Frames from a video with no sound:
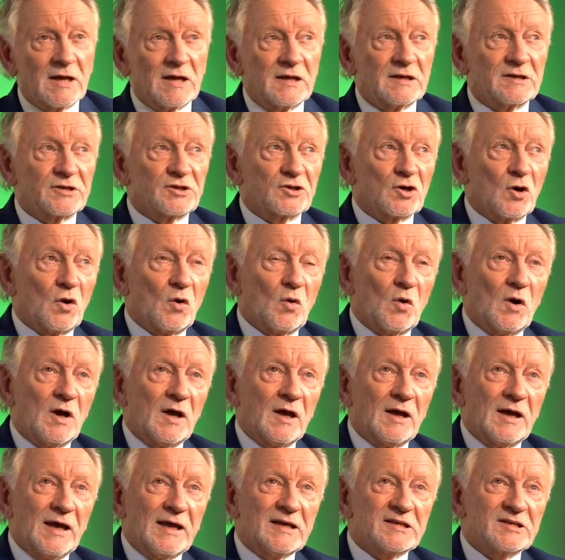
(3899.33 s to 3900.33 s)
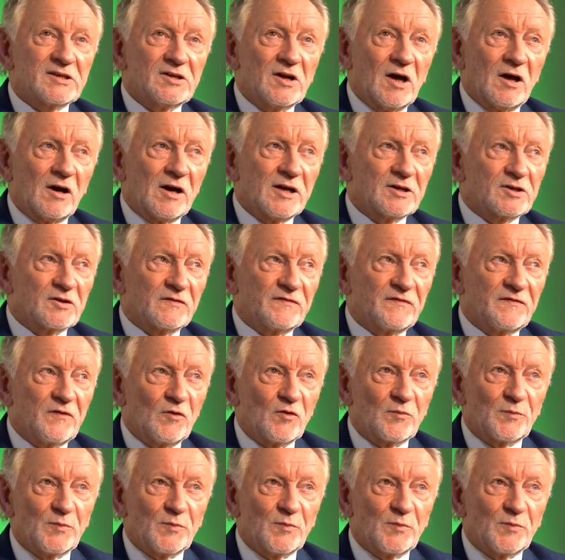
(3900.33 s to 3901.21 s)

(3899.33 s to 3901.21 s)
So his knowledge of folk